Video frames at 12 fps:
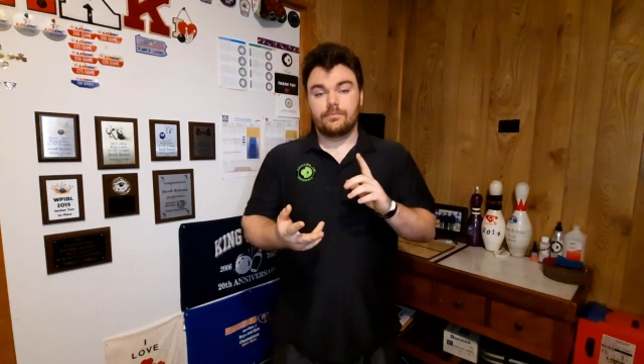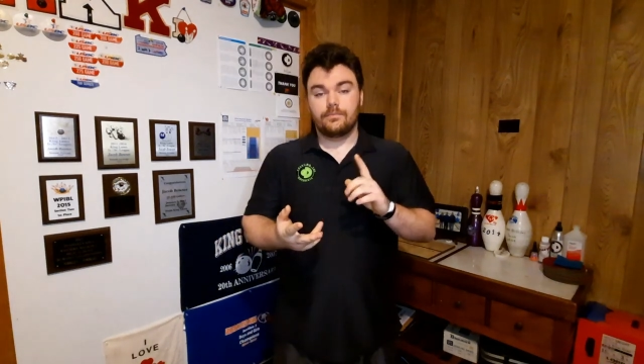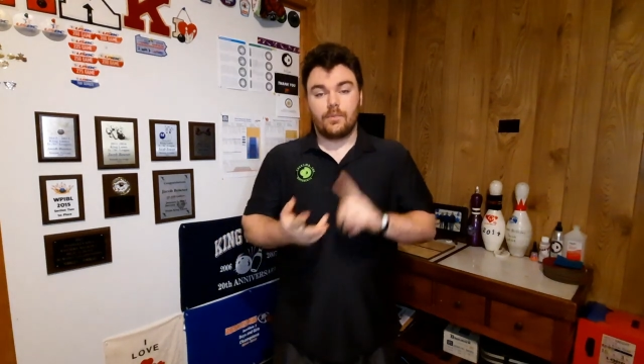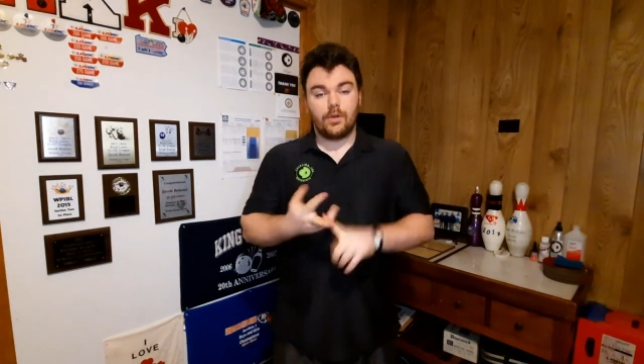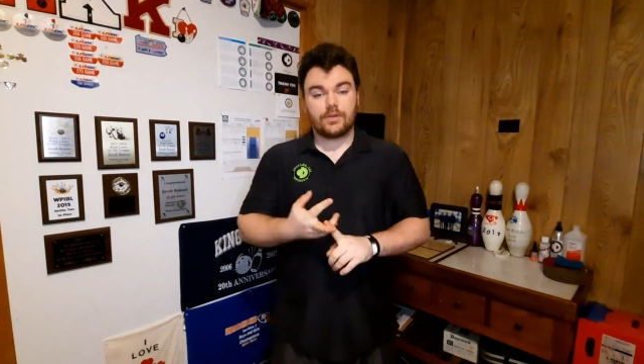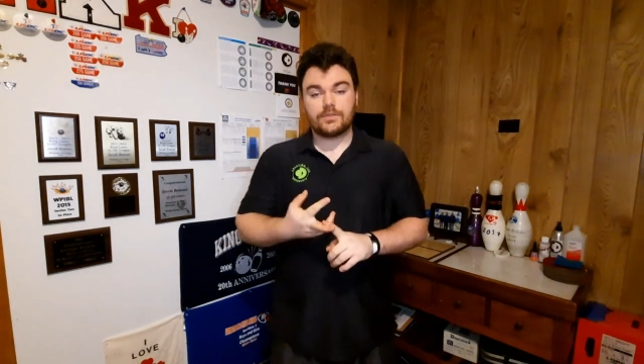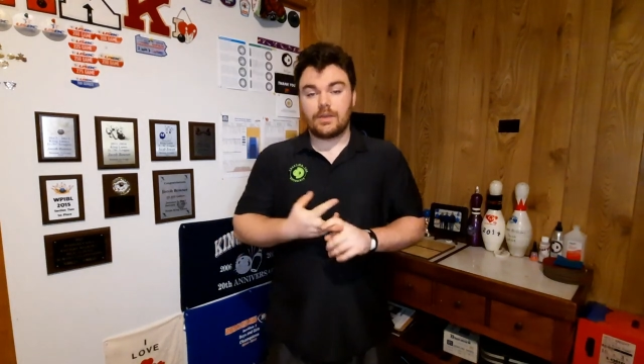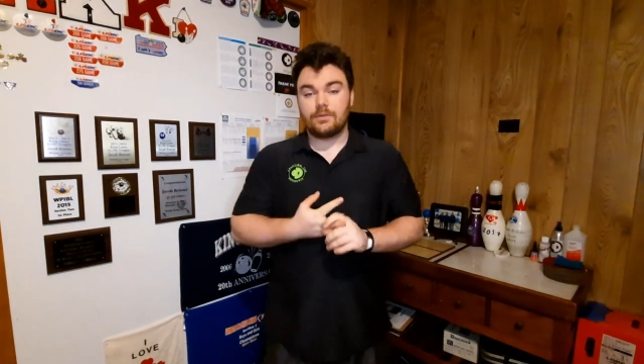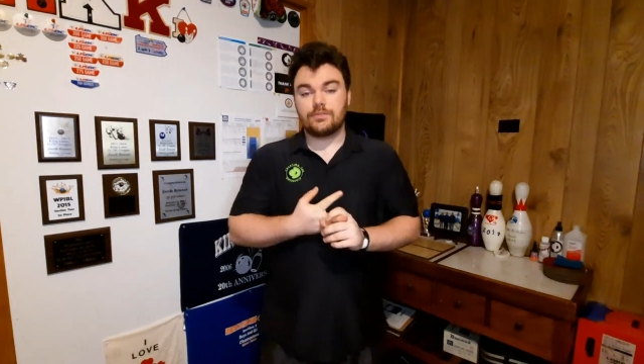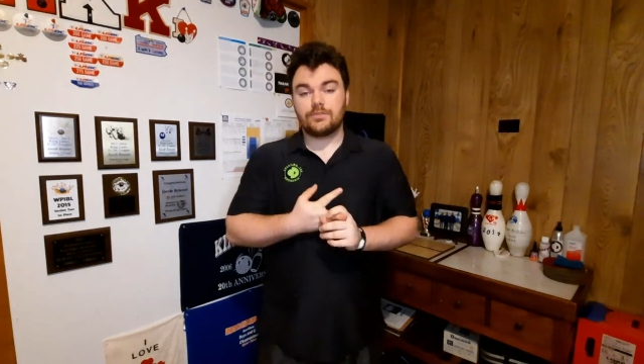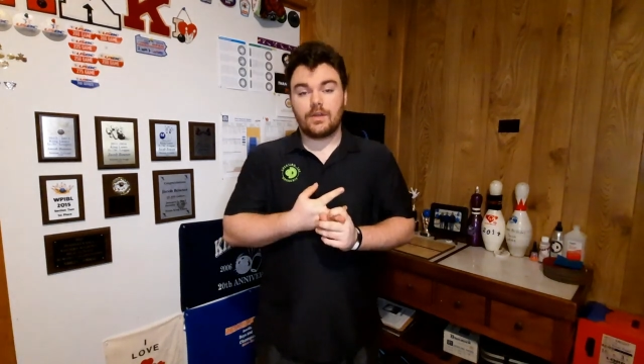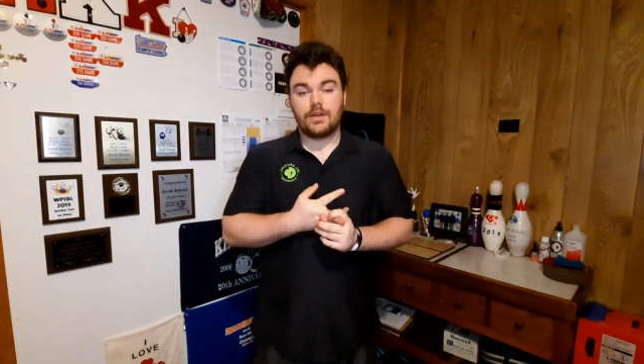marks I
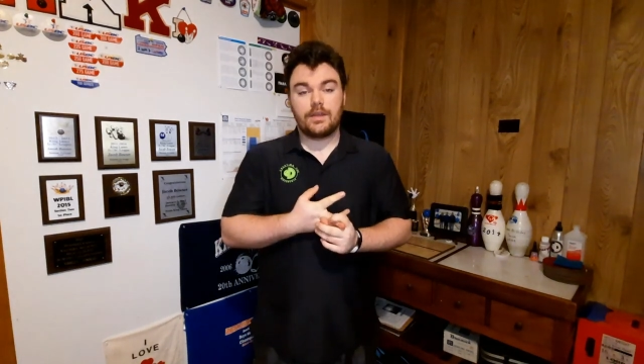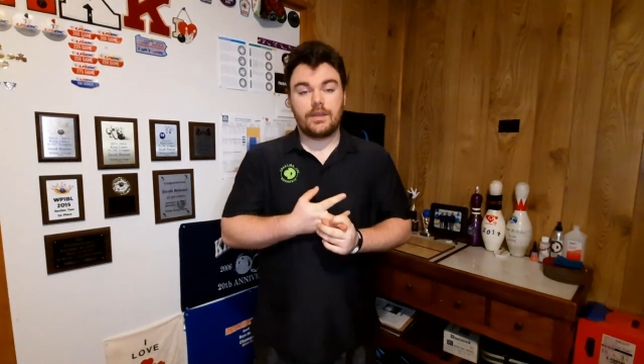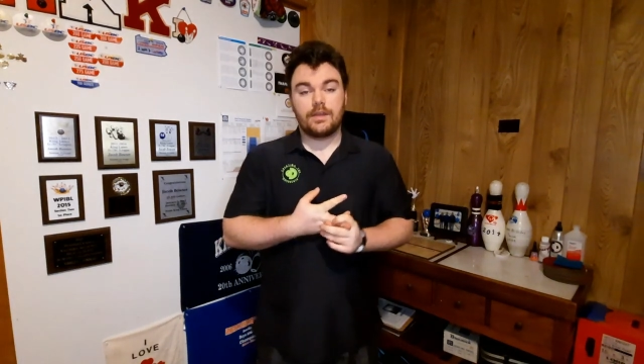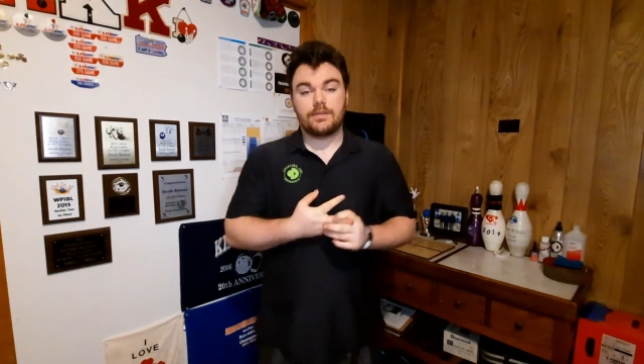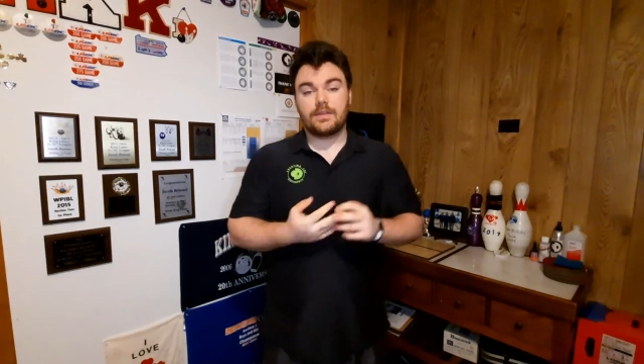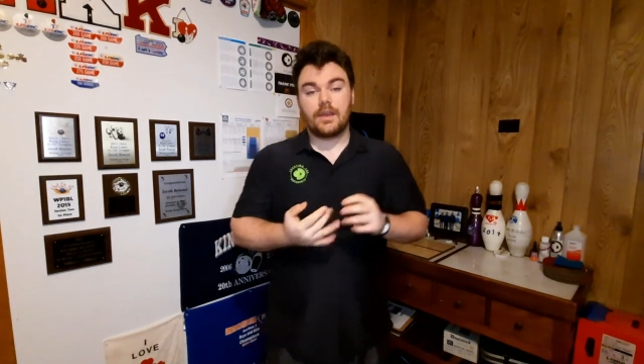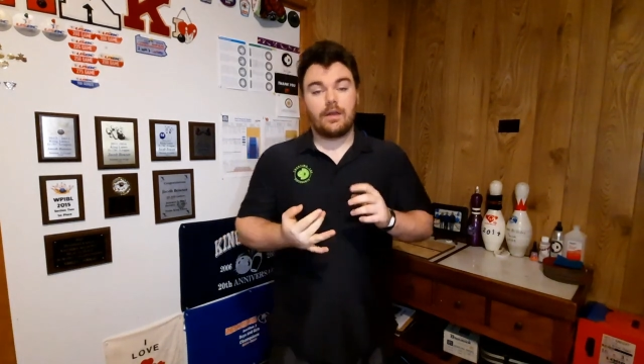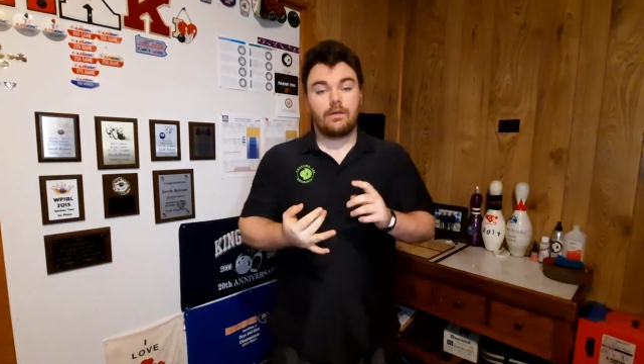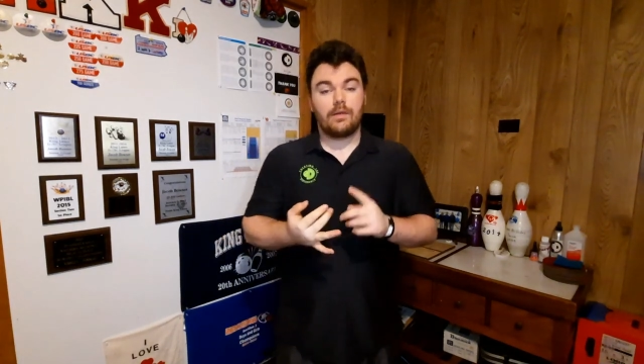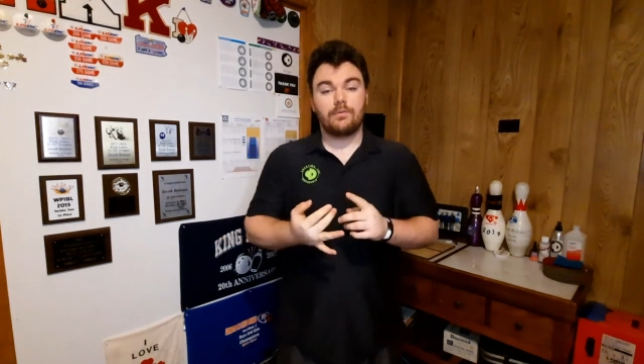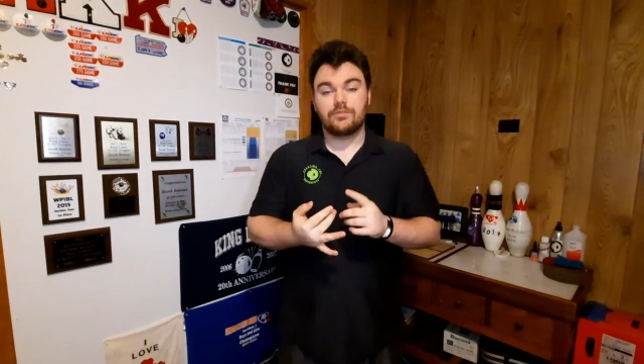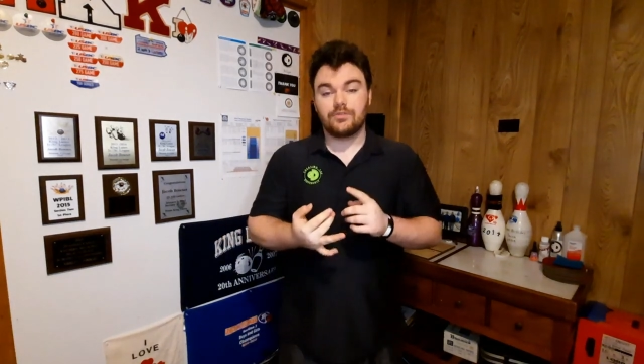would try to hit, how
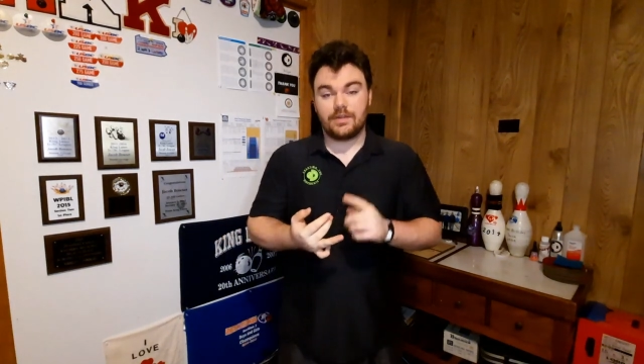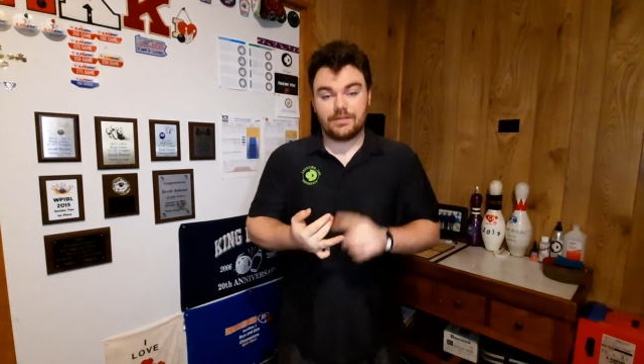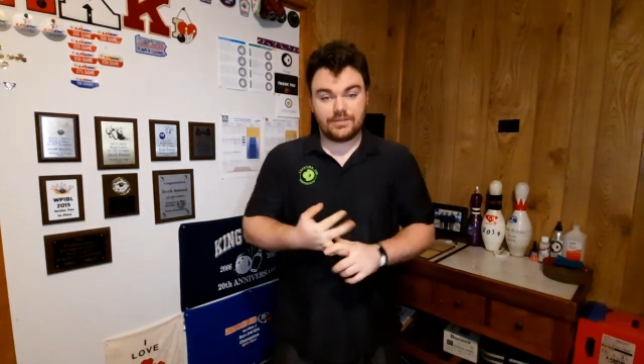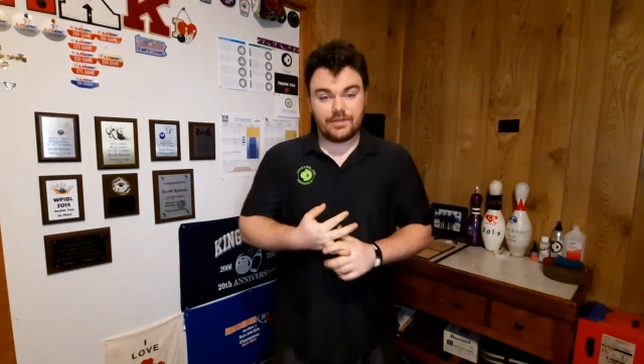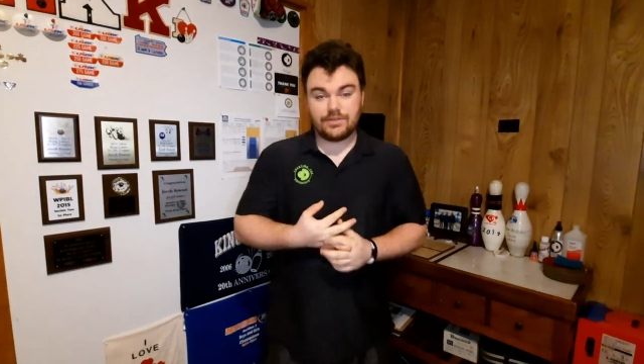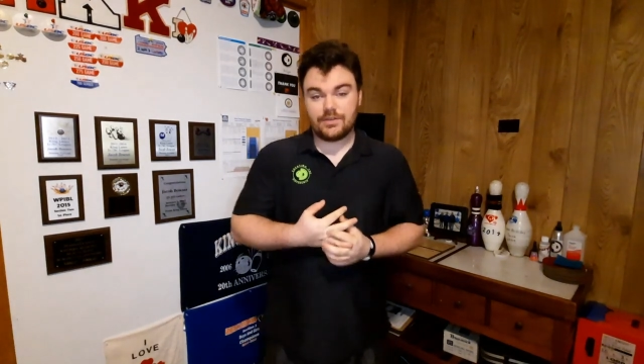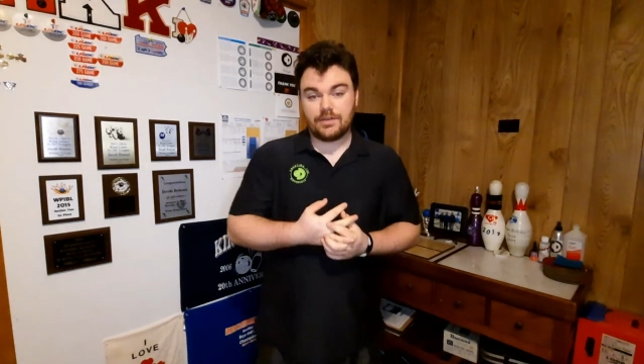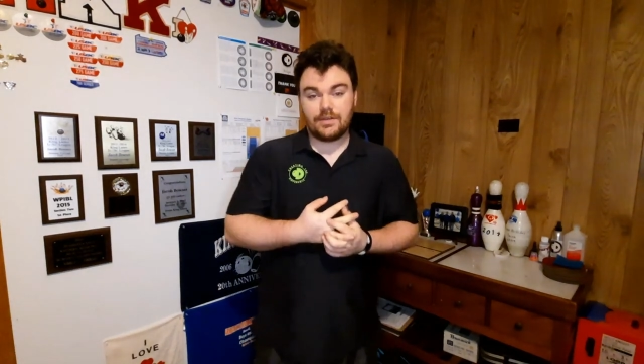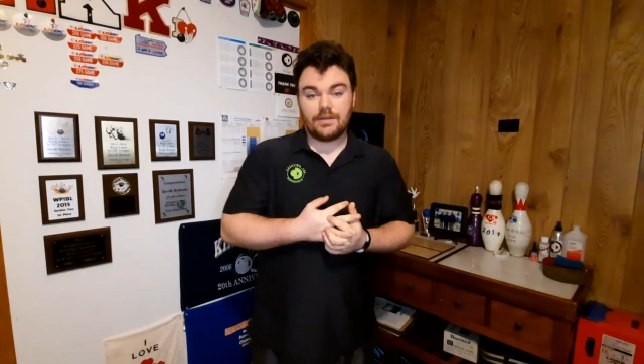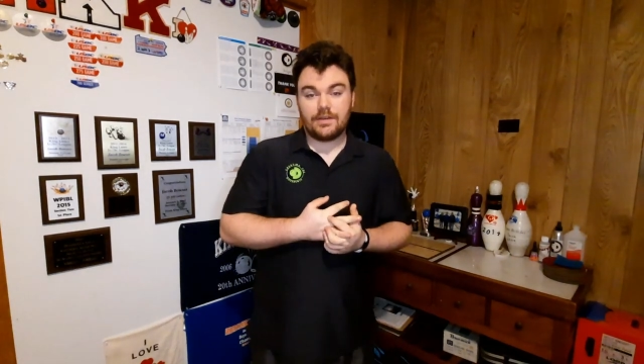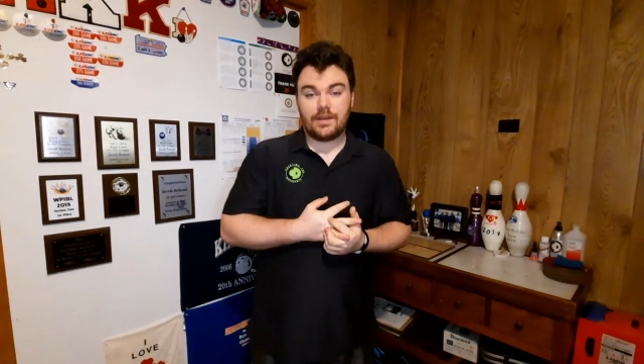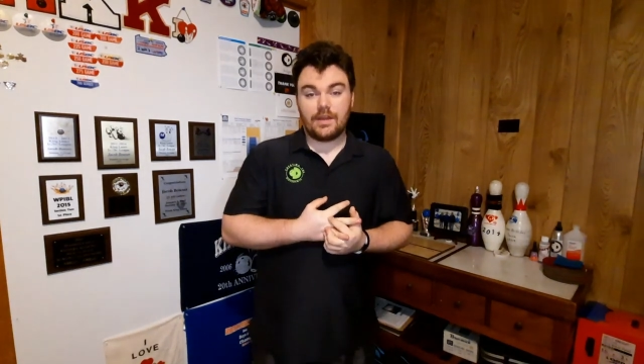I would transition
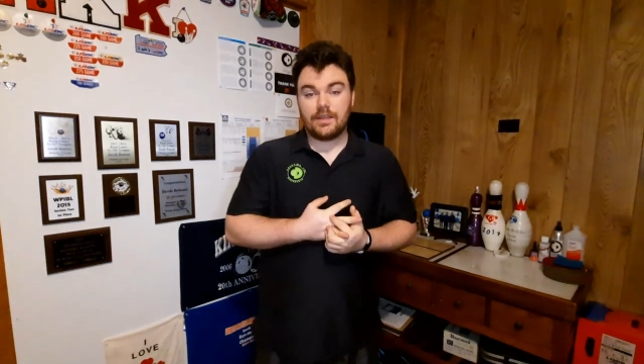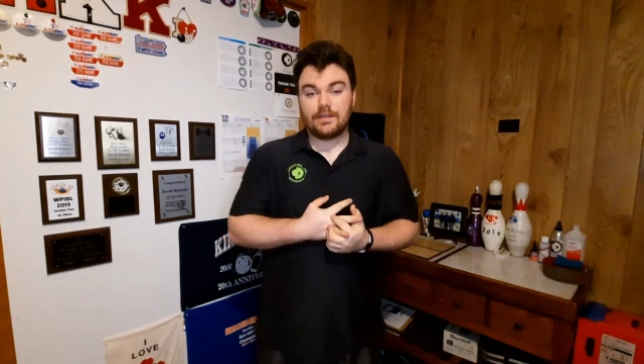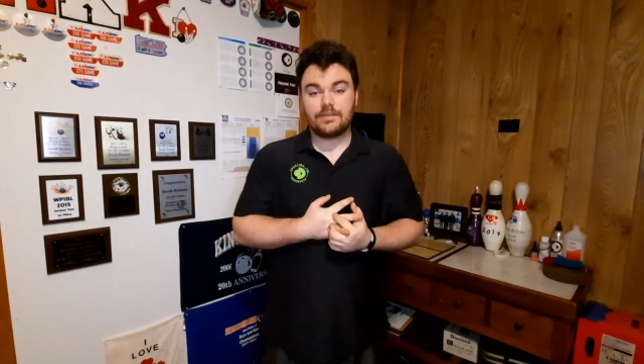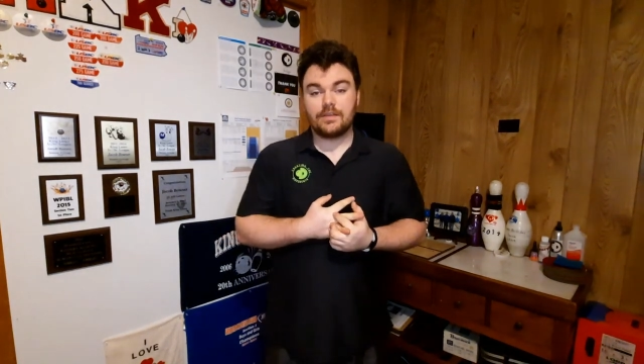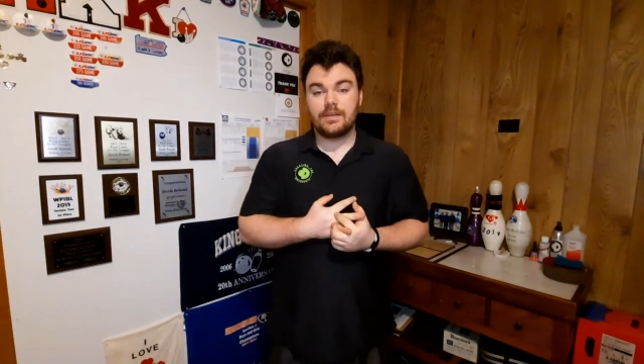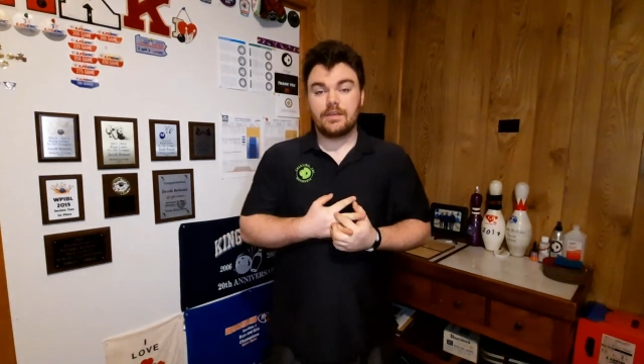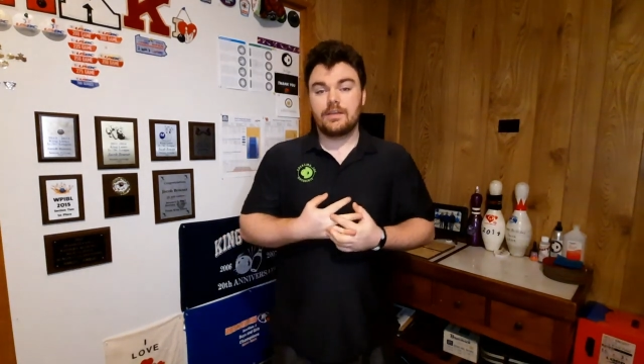in a night,